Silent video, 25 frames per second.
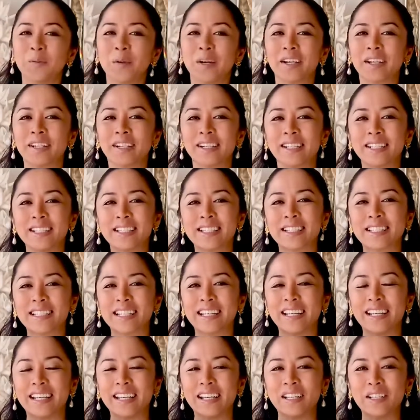this
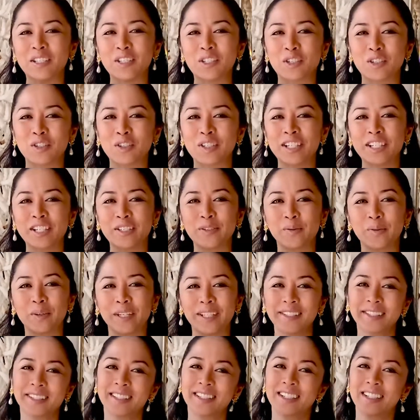during the
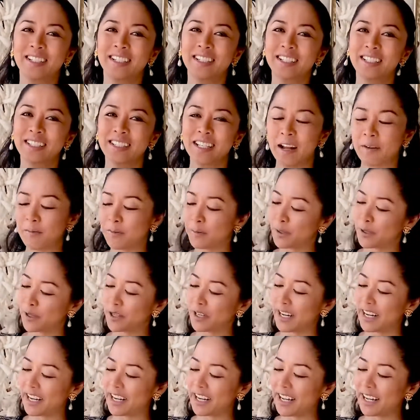winter, summer,
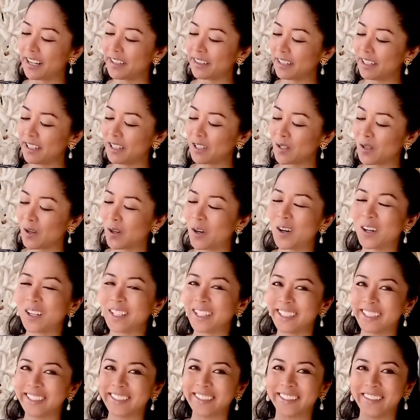and I think all
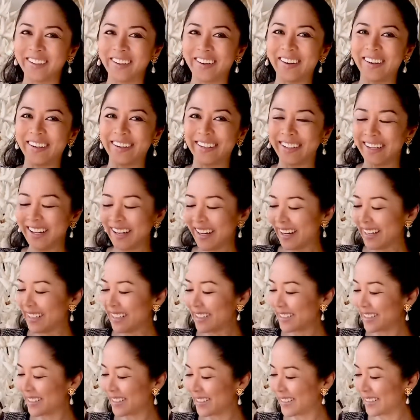year long.
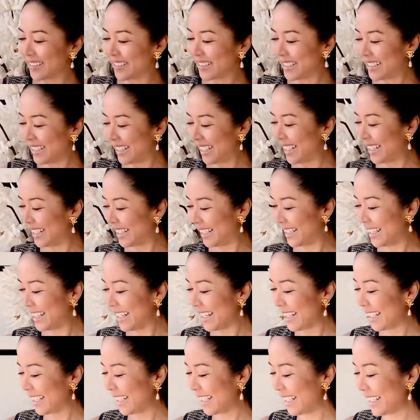So yeah,
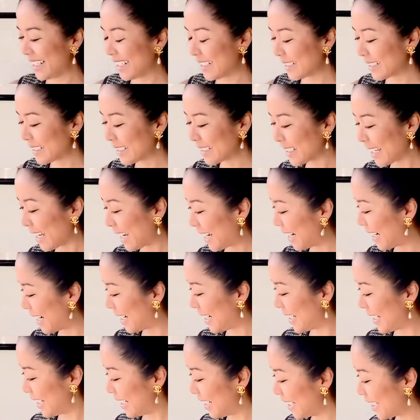let's
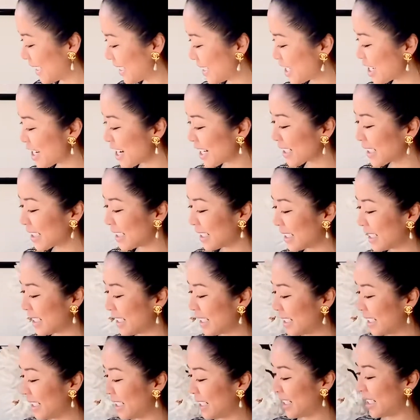check the
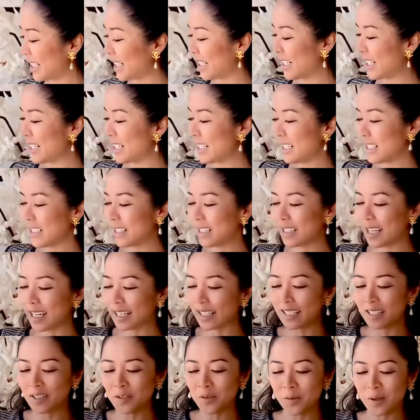
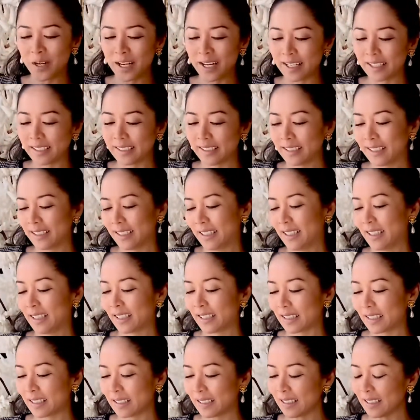second one
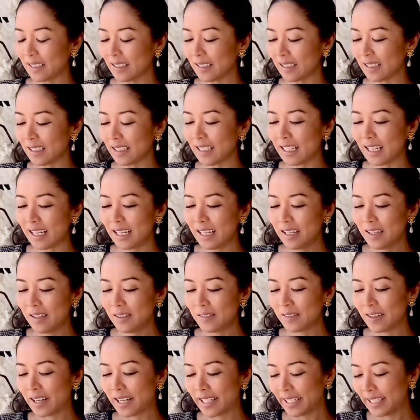
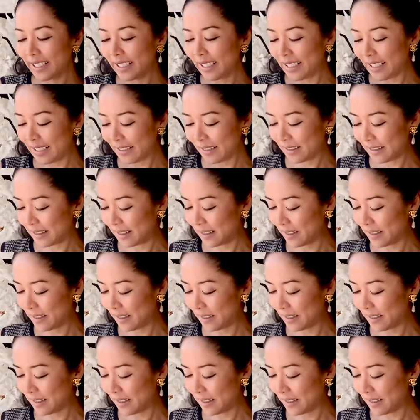right here.